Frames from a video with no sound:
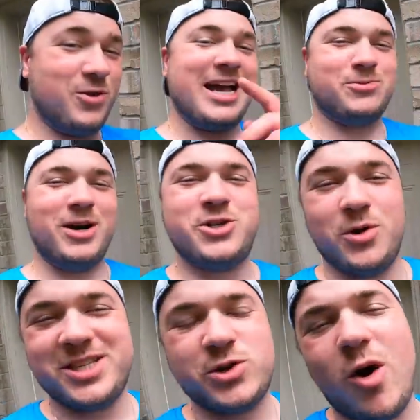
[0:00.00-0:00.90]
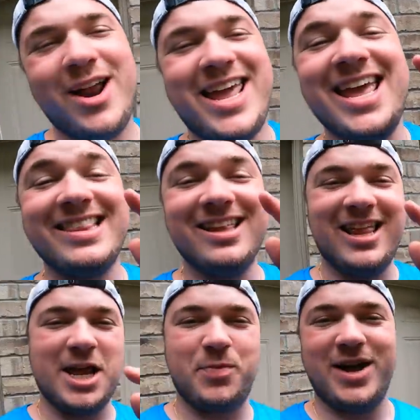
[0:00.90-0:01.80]
you guys want to join the squad, hit the
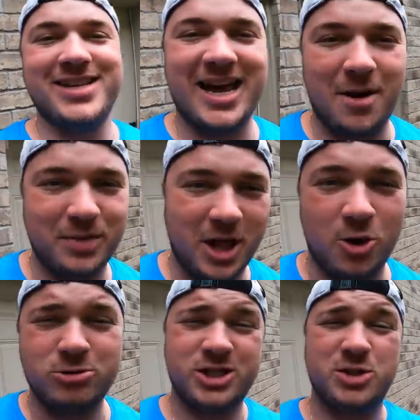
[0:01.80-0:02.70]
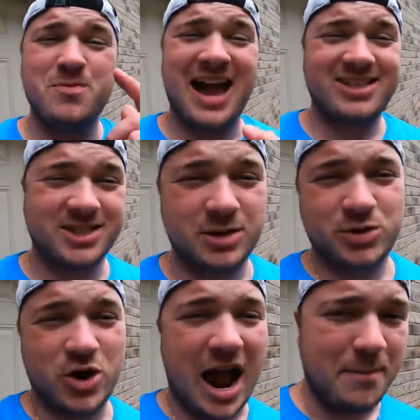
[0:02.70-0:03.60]
like button down below, smack the
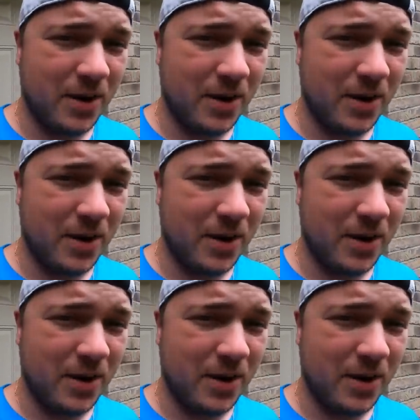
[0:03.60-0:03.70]
subscribe